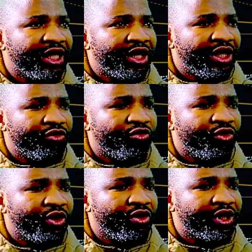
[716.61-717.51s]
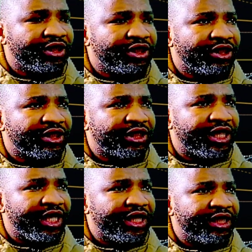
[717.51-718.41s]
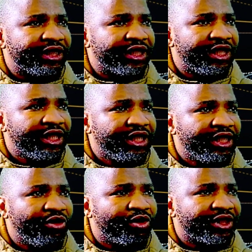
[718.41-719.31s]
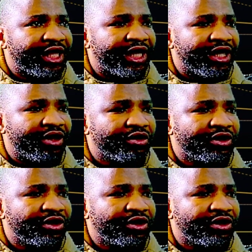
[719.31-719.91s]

if we look at this candle, it was around